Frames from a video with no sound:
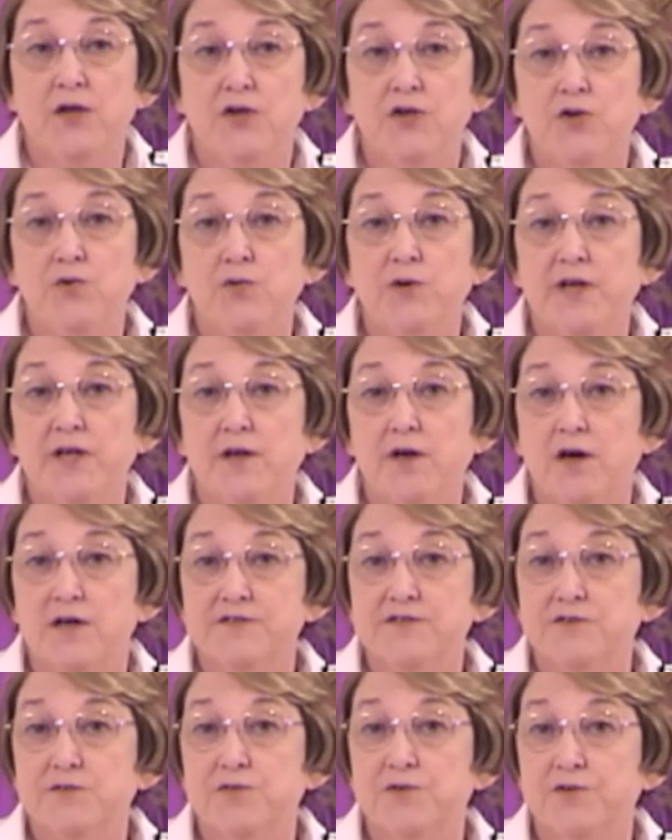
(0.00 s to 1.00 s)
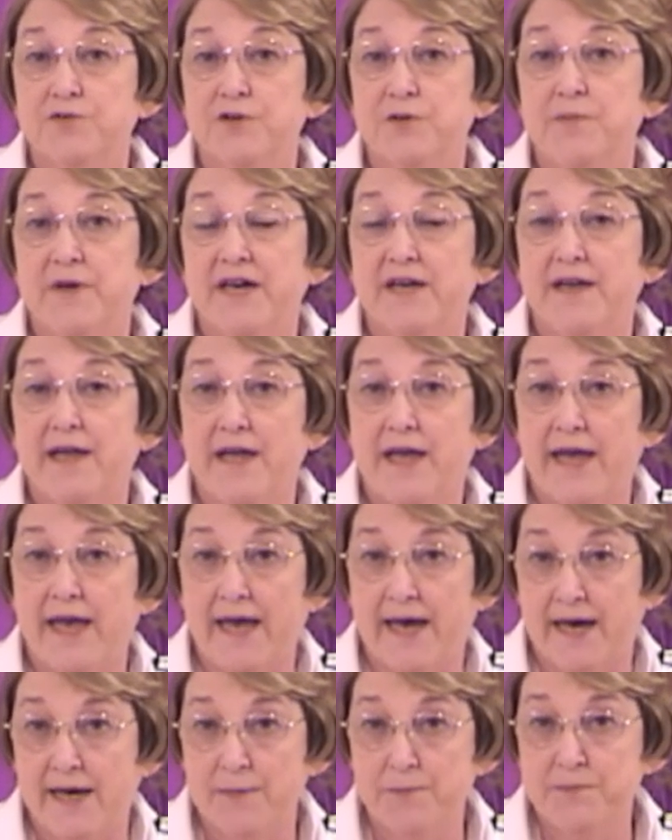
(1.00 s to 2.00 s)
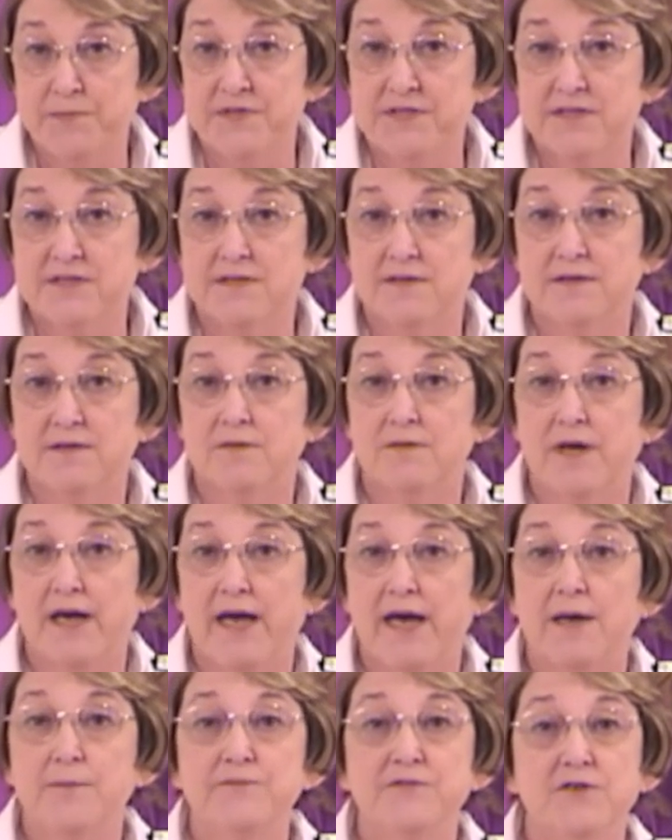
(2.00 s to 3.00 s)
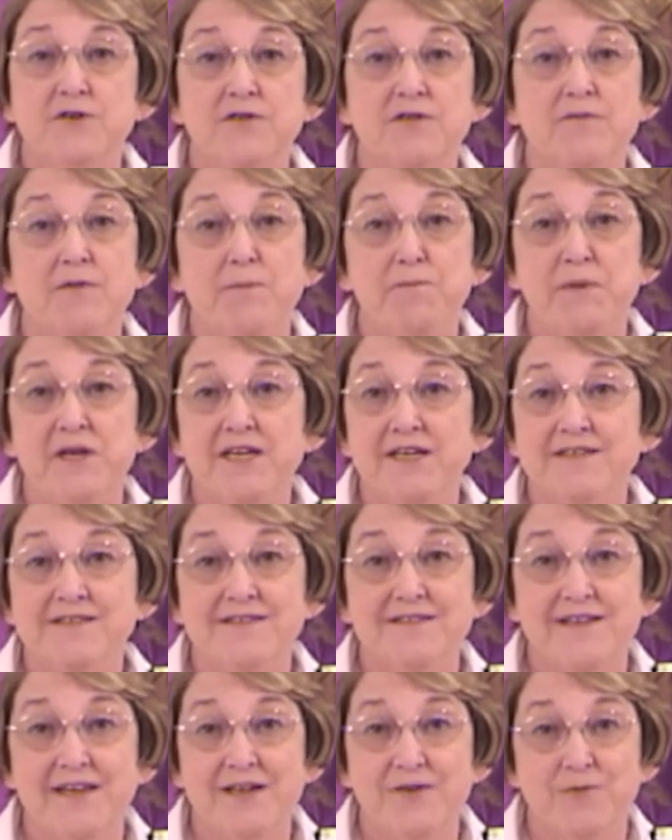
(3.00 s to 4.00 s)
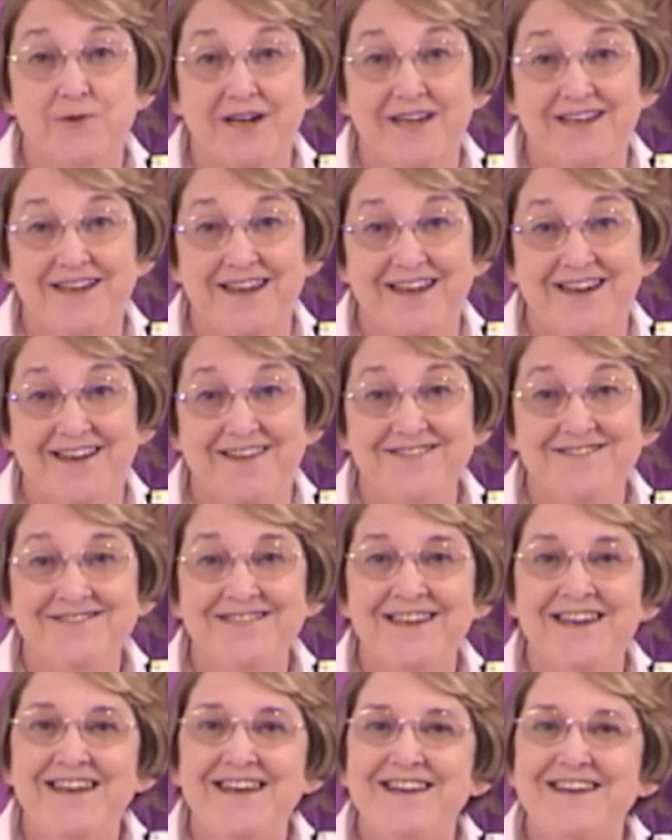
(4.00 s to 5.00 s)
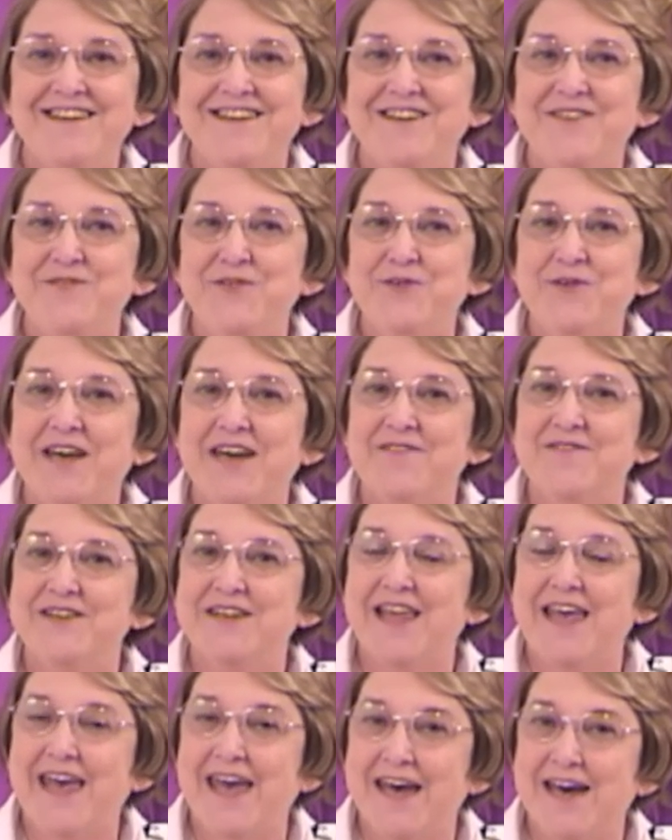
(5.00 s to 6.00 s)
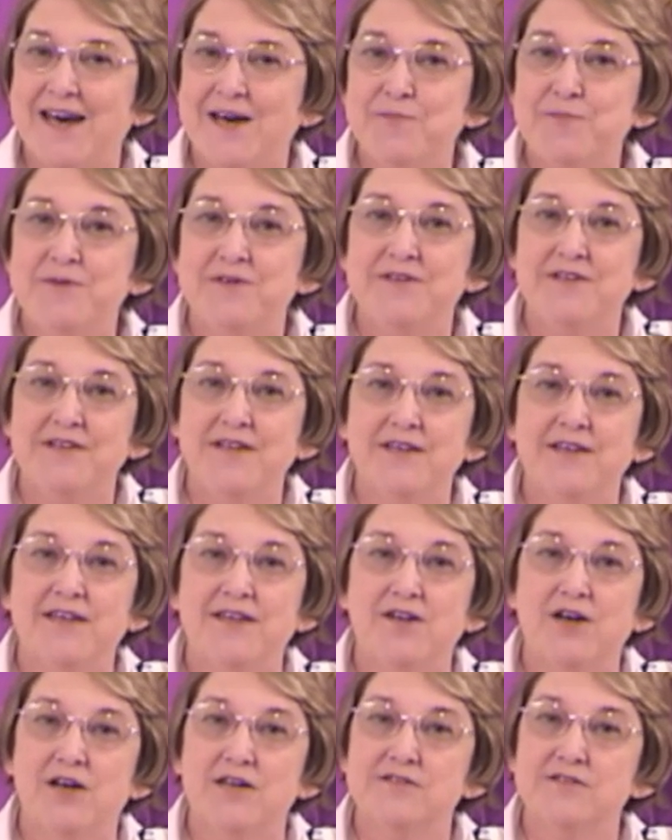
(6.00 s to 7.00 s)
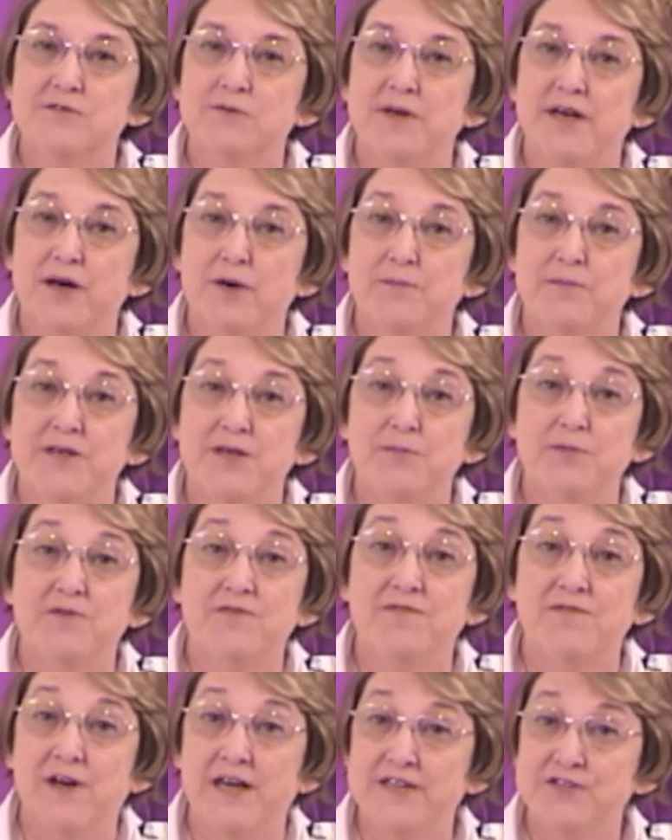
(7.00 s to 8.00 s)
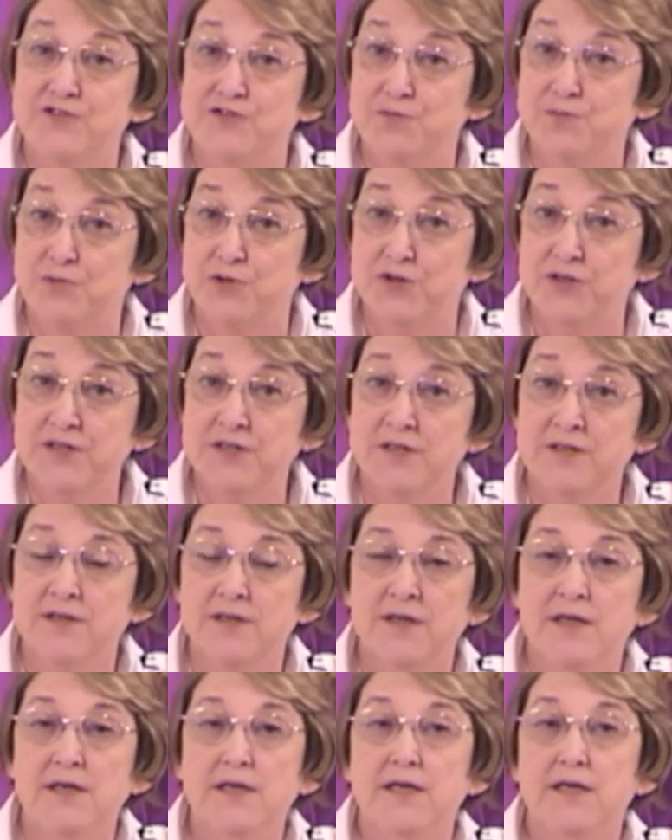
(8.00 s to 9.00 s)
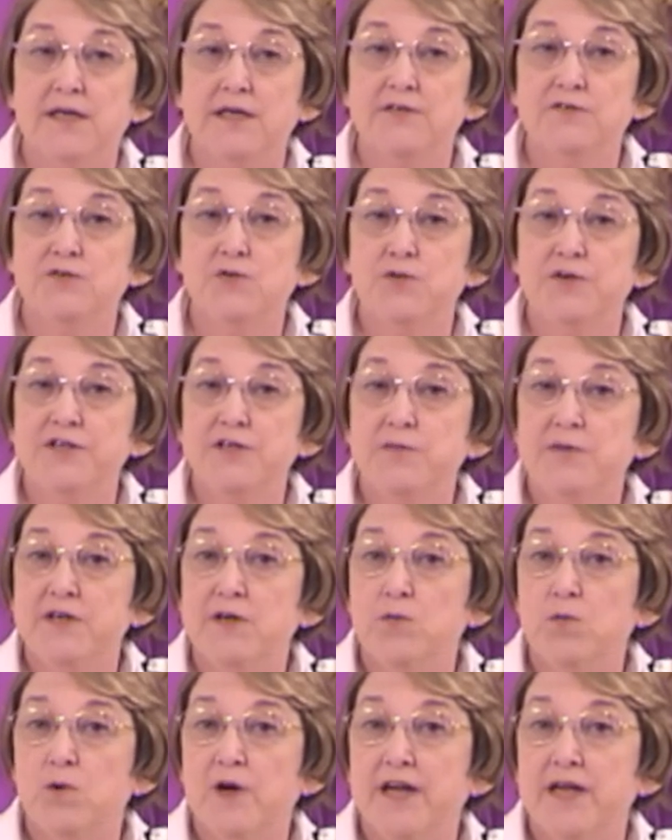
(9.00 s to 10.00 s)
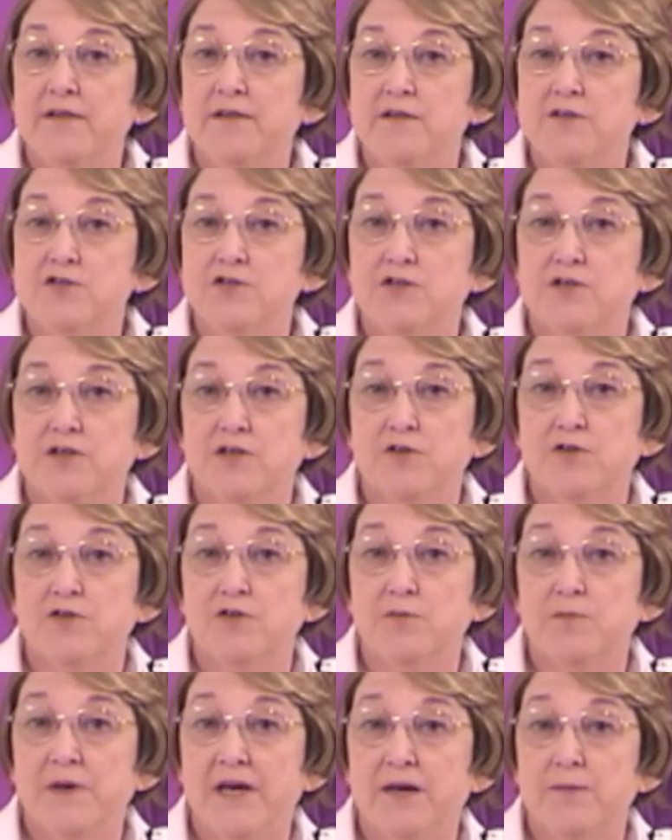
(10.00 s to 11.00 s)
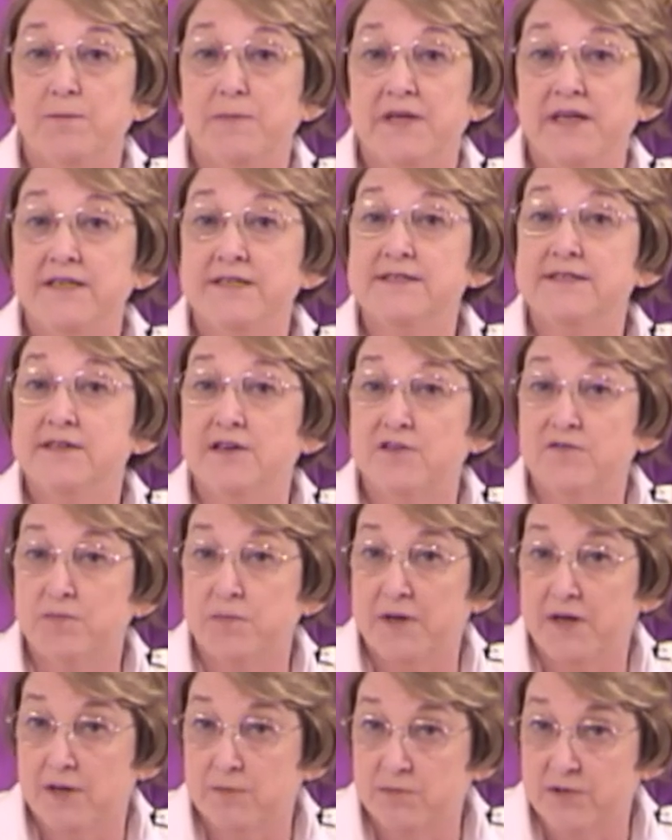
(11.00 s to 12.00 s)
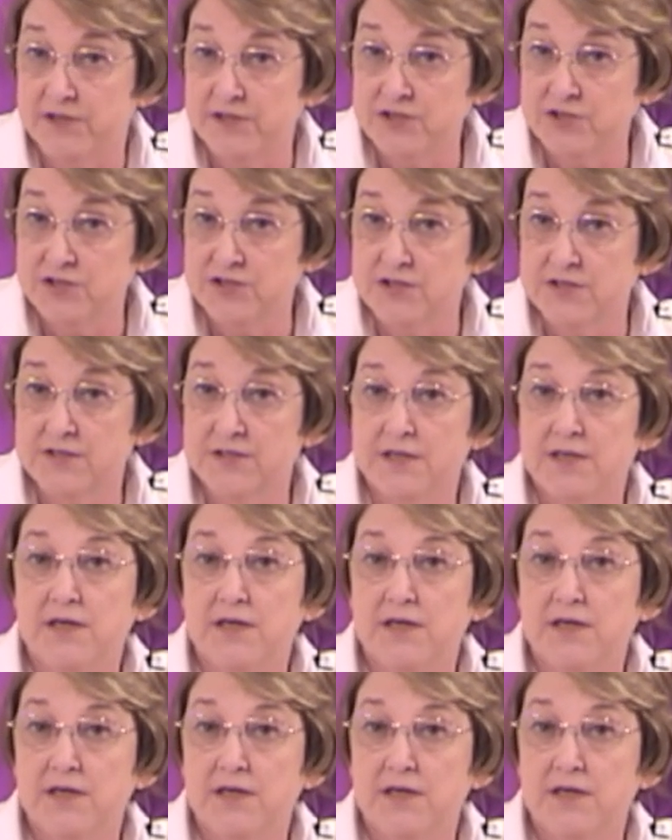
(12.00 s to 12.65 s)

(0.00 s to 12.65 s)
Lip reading: You can also learn about apps. Apps are the biggest thing right now. If you have an app, it can also help people find your book. It's going to be a way that you can learn about being self-published,